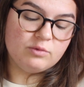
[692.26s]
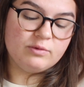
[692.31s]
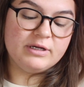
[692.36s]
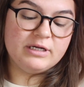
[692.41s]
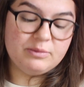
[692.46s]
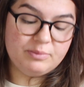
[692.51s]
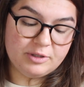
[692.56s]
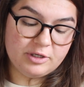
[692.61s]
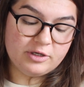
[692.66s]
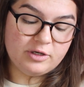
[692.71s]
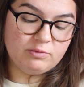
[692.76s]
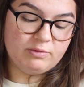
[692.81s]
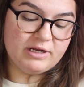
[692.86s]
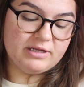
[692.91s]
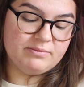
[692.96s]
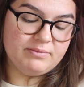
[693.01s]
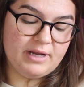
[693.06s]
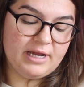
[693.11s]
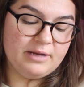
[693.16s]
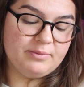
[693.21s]
read a book
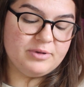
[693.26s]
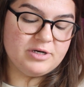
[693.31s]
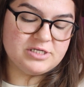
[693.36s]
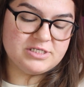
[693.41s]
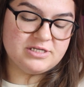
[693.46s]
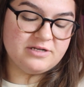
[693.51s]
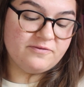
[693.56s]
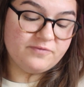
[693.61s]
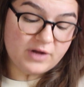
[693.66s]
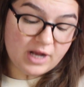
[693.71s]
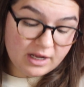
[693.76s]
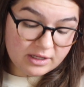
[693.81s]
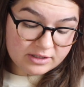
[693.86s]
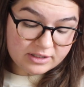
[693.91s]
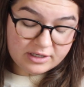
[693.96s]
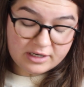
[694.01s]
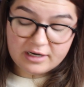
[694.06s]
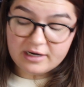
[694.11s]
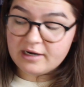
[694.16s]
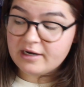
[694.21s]
written by a person of
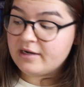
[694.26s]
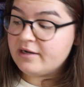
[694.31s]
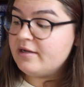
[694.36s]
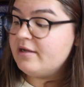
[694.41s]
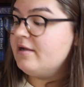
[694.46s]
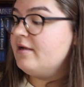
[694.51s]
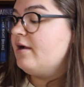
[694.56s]
color.